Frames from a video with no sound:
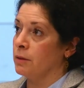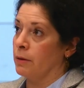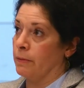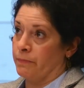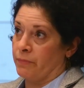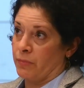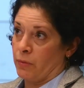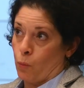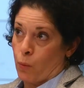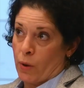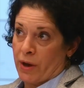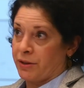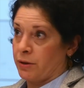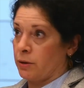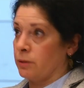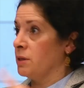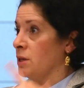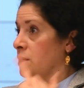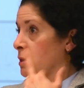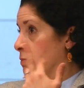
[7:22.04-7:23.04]
whether
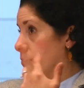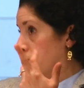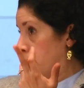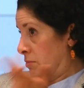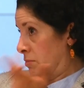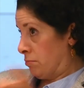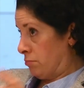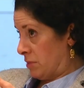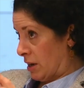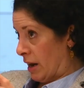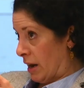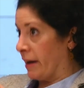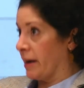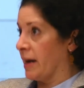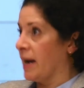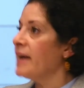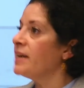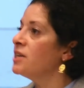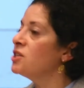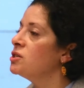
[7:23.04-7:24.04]
there are
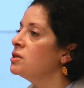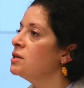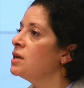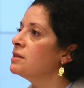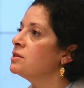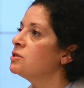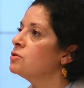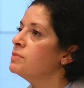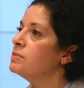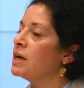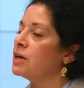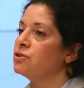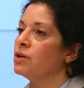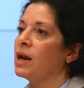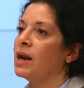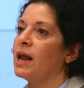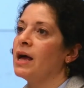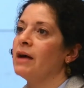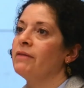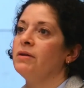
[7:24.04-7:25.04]
elections at subnational
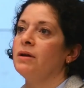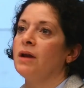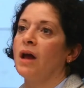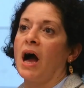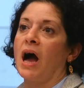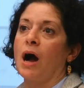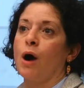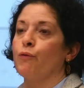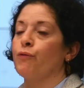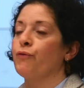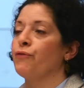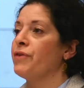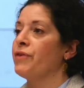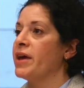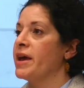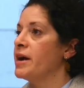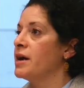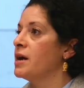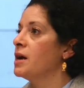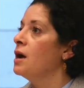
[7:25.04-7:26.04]
level, how
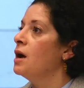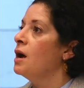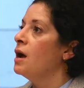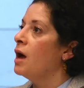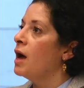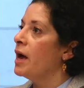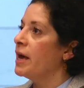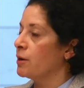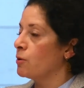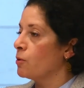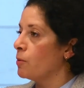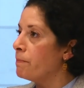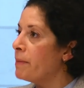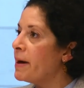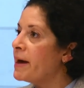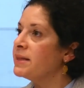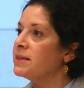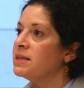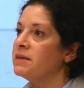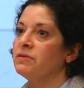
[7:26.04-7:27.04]
fair and
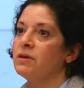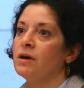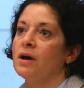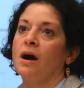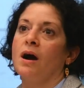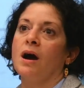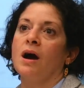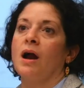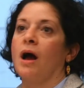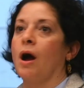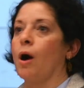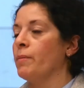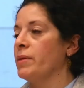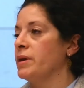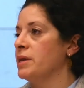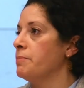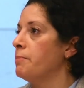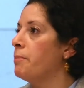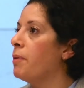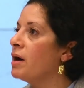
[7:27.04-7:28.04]
competitive they are, how many
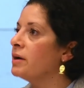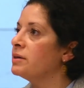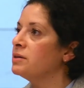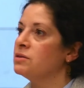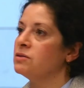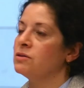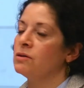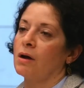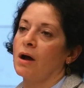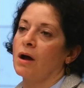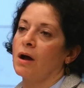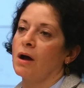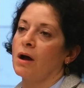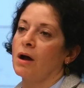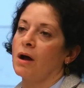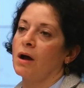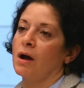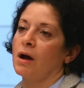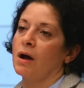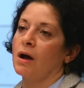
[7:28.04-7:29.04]
parties there are,
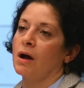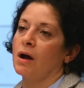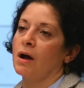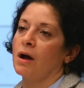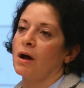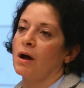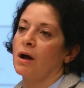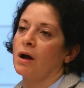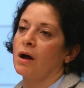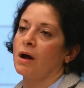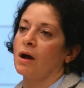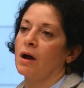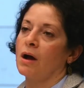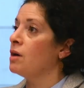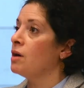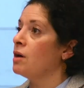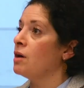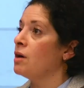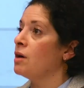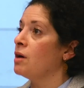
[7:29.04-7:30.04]
how parties are
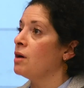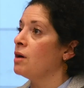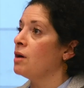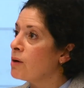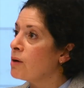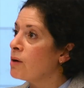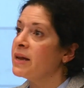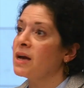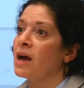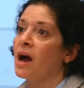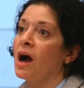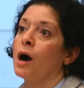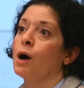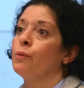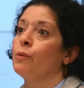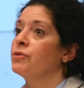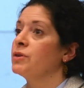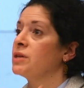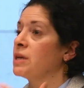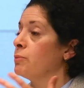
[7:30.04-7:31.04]
democratic, how, for
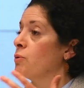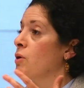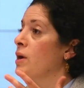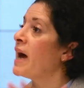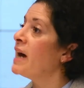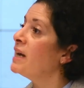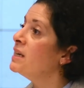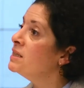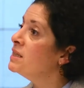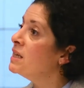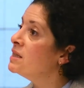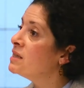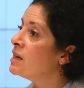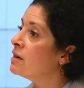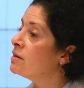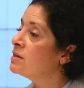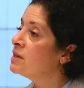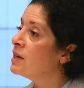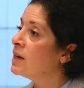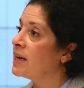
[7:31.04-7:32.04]
example, candidates are
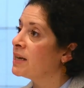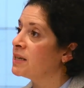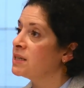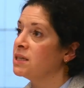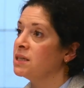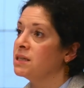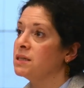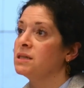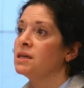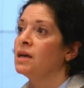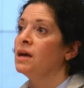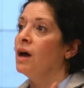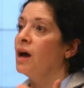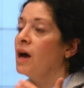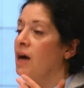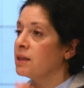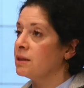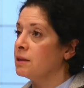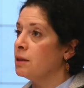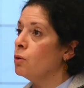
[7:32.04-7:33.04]
selected
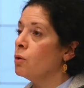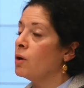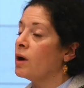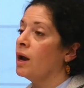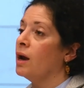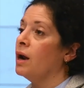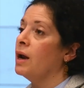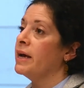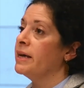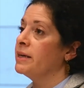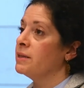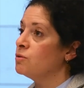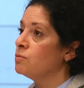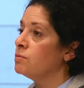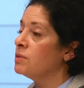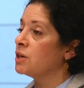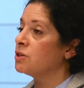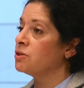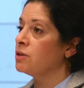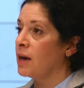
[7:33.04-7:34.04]
at local and
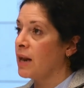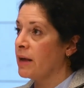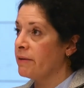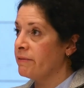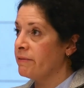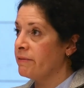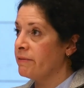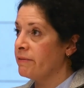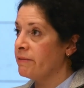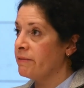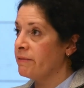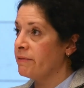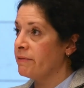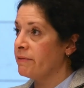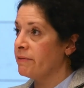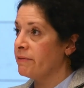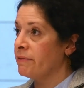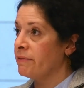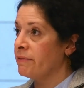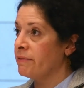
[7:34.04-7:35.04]
subnational level, and so on.
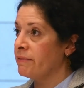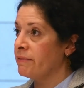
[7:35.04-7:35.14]
So